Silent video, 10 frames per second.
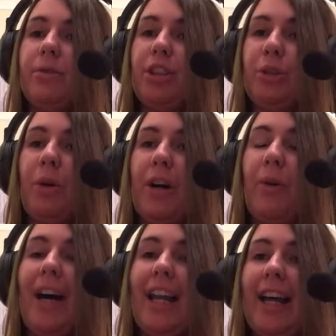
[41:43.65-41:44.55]
which is what I
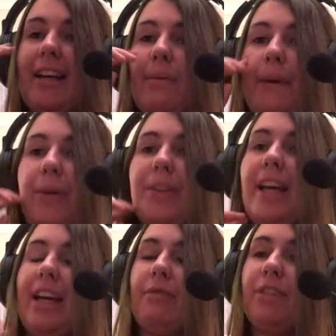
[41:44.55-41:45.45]
quite like about
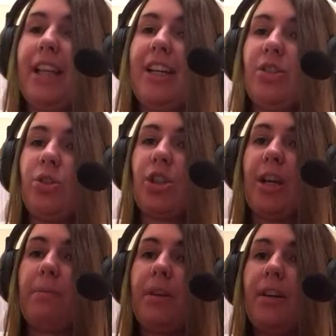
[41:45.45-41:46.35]
their
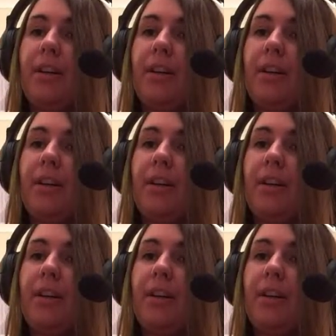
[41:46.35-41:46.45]
relationship.